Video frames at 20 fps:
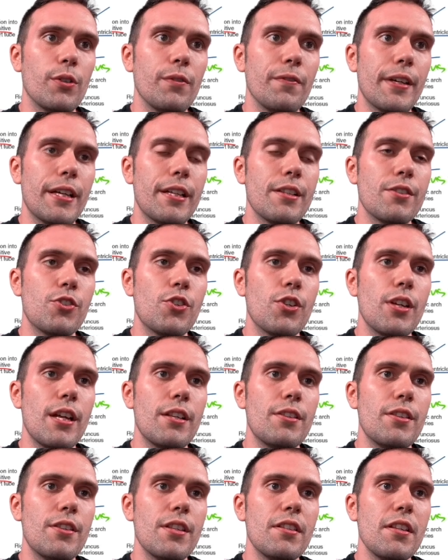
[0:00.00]
veins.
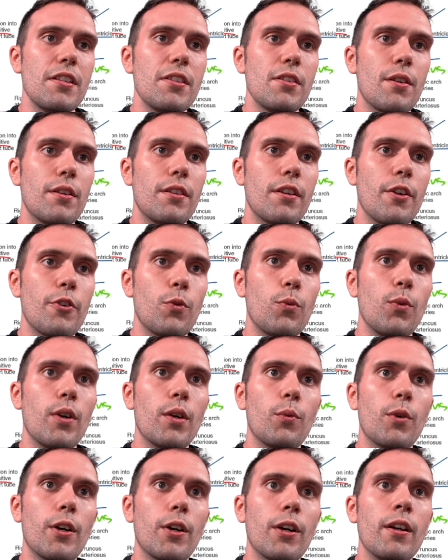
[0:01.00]
This is another
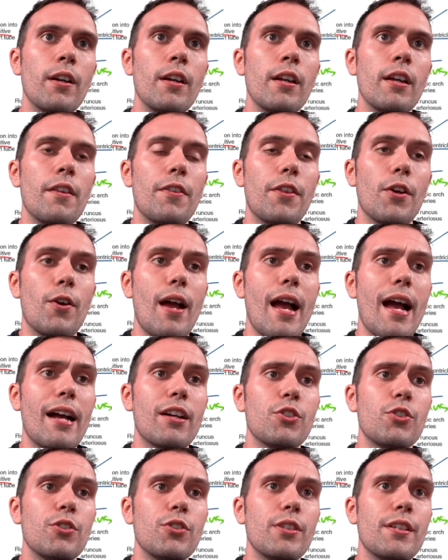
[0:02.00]
one where there are
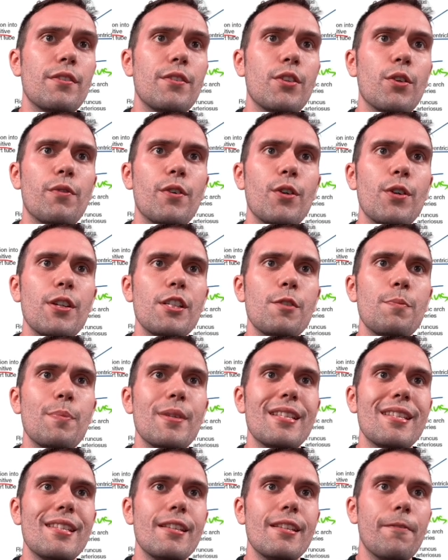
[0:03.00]
actually, you know, very
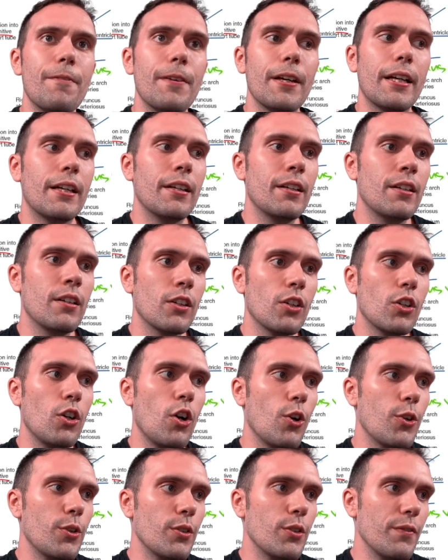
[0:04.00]
specific
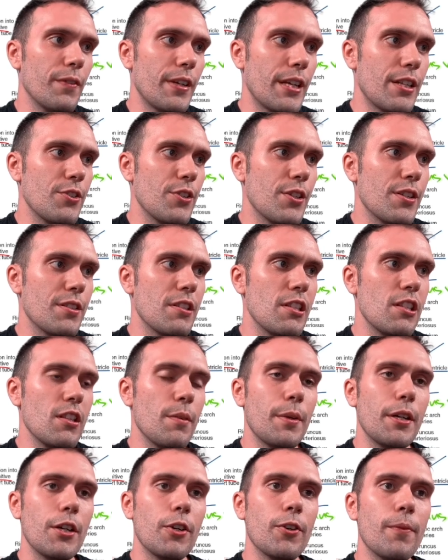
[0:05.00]
cardinal veins. You can see
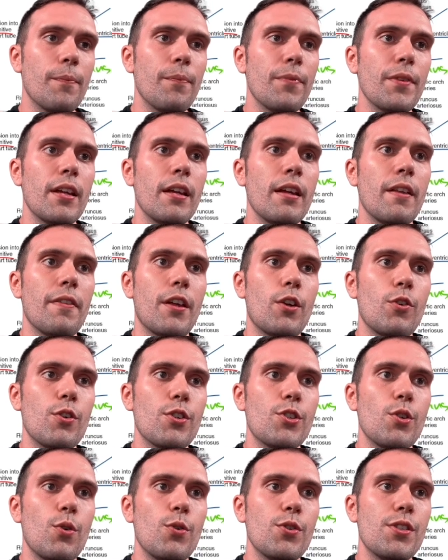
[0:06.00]
them here that are
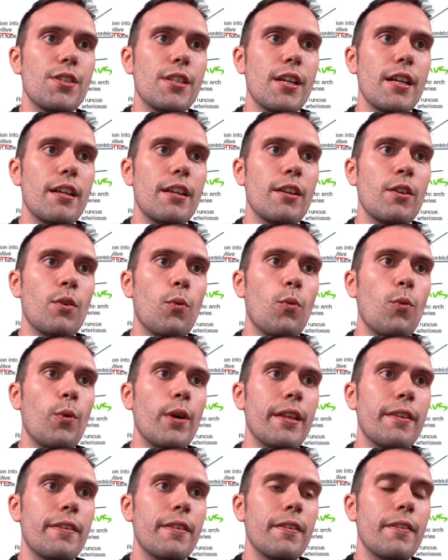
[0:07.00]
associated
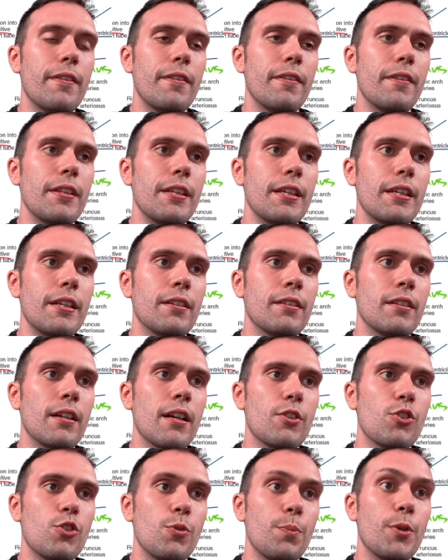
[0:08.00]
with the
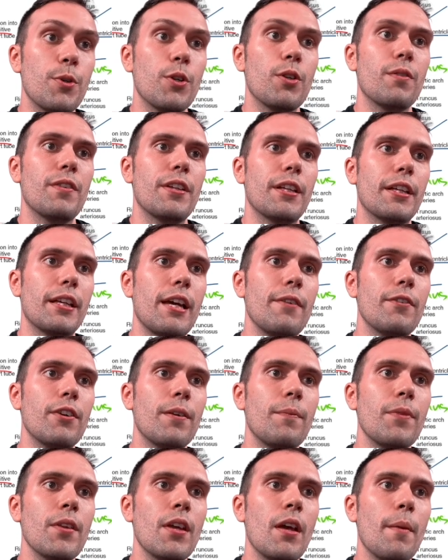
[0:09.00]
uh, superior vena
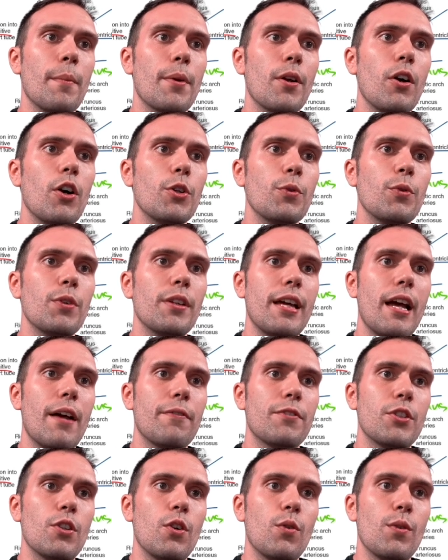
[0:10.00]
cava. But all you really
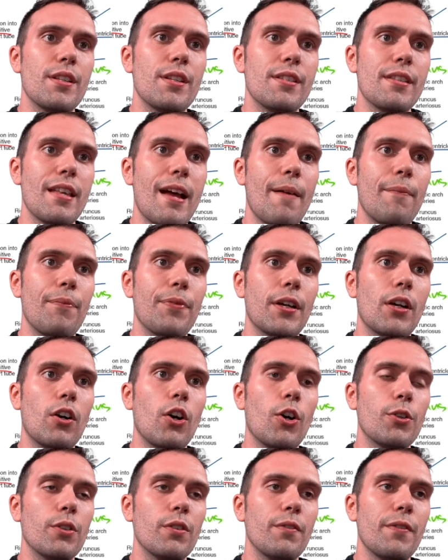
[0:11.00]
have to know is that the
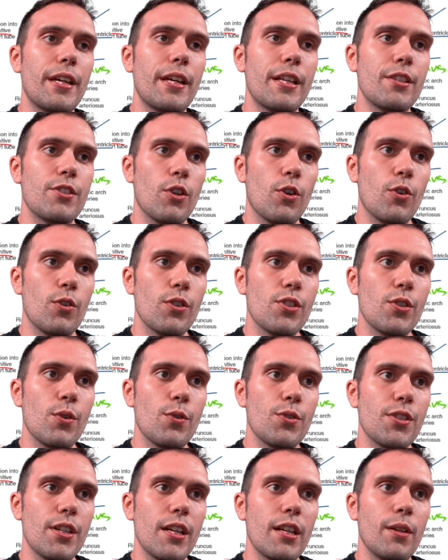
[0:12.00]
cardinal veins are
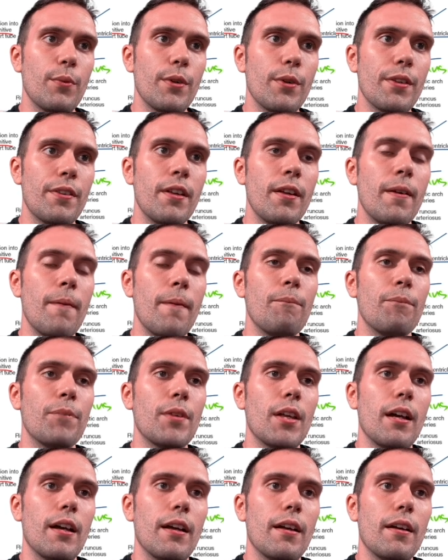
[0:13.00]
associated with
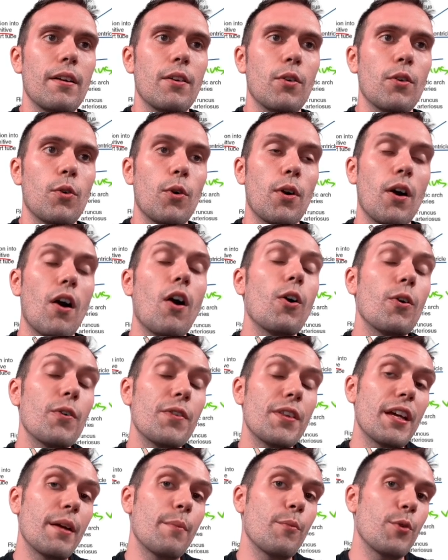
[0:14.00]
uh, or are
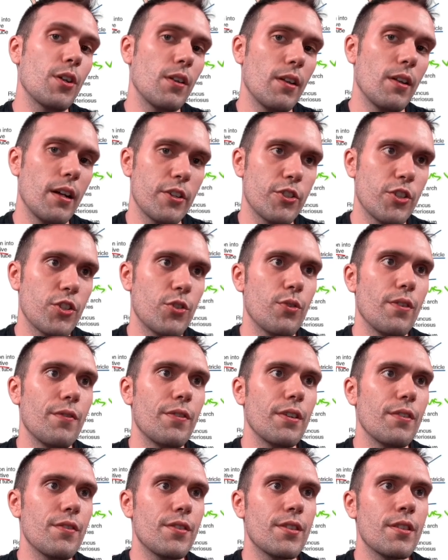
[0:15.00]
the embryologic
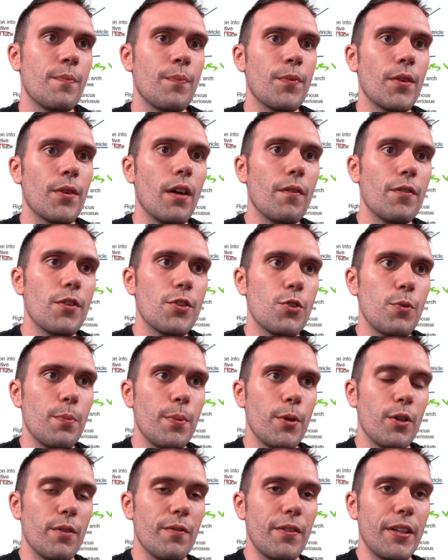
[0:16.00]
derivatives of the
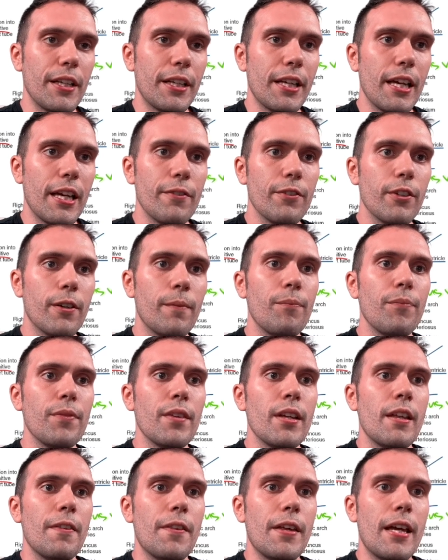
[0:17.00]
superior vena cava.
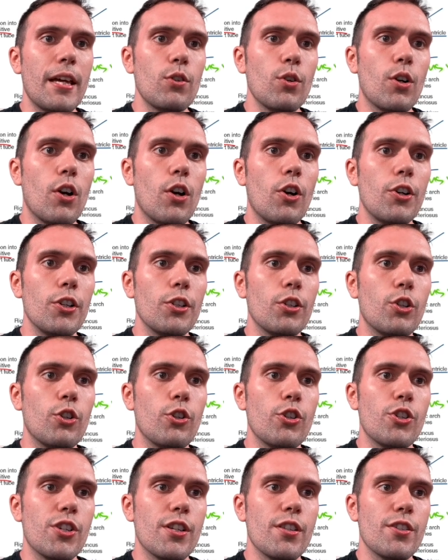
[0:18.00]
The endocardial
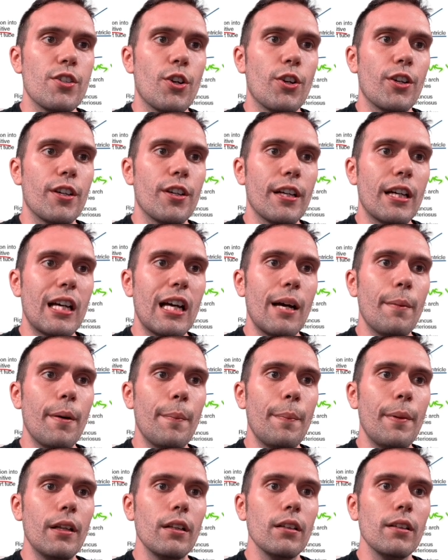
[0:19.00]
cushions are going to come
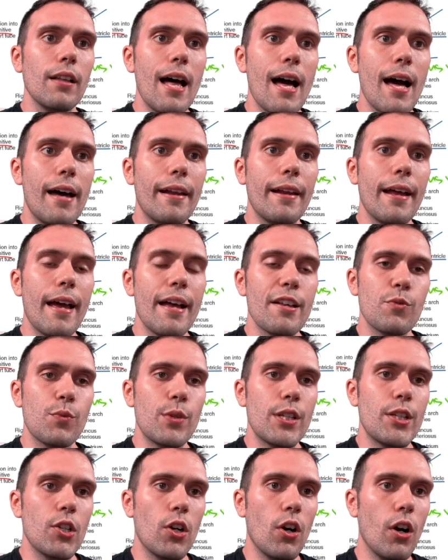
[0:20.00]
up a lot as
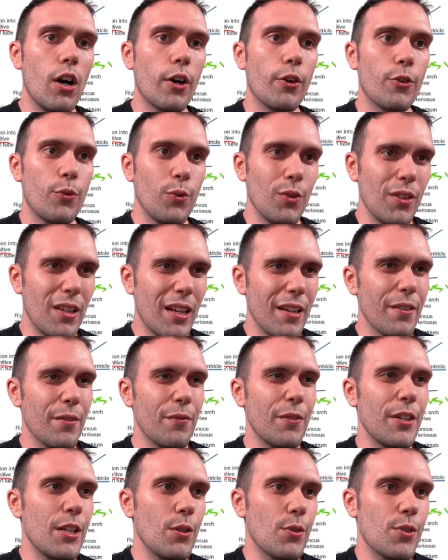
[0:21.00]
we talk through a lot of the
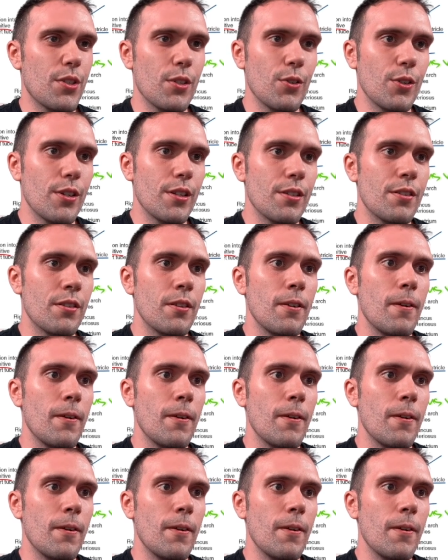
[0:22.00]
video series